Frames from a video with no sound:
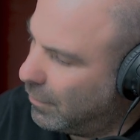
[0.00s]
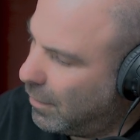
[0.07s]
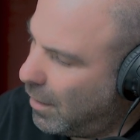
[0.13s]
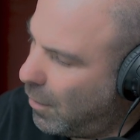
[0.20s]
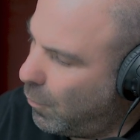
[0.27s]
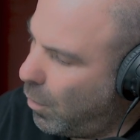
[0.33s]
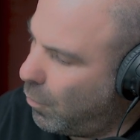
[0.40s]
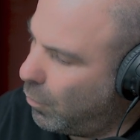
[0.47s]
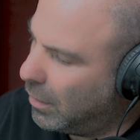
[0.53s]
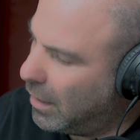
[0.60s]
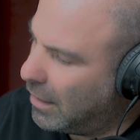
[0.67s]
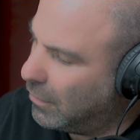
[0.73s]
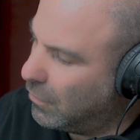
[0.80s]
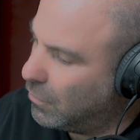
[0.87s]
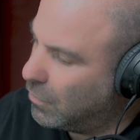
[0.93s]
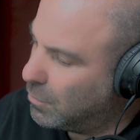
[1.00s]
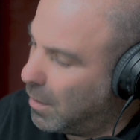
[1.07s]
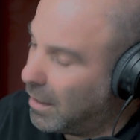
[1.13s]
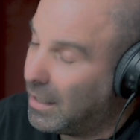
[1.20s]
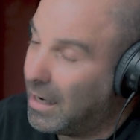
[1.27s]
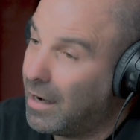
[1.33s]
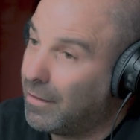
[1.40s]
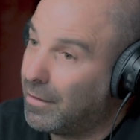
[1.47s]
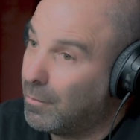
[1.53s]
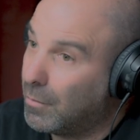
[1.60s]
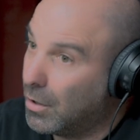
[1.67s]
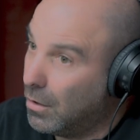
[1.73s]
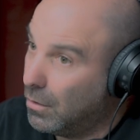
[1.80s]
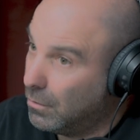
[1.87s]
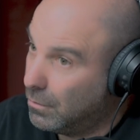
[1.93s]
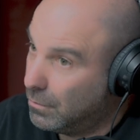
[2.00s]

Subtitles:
and what will I lose by letting them go?